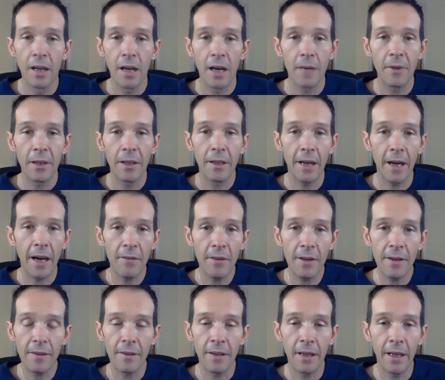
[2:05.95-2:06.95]
I mean,
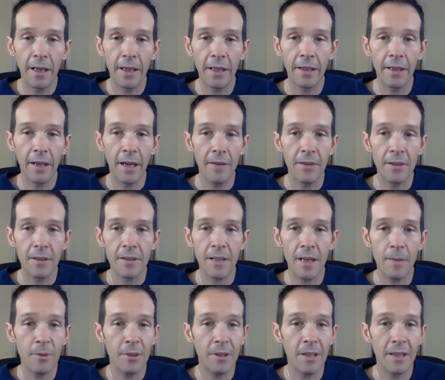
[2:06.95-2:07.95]
everything. And I've
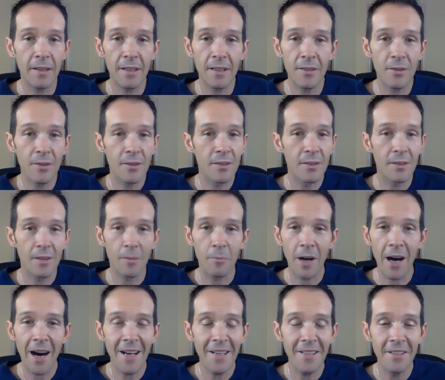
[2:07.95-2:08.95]
accepted that this is a
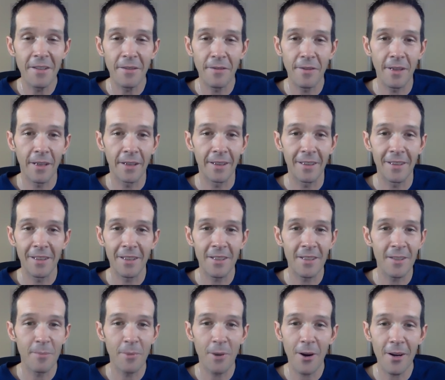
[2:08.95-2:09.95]
positive thing, that this
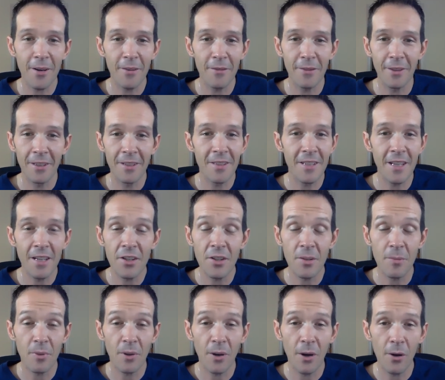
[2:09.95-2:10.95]
is part of an
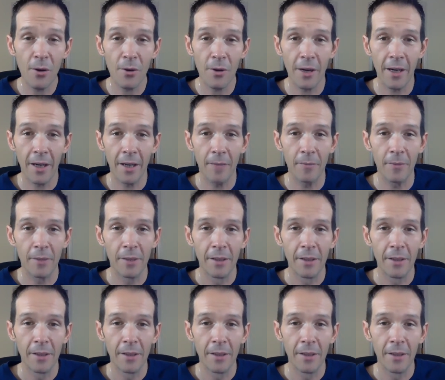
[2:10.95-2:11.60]
ascension program.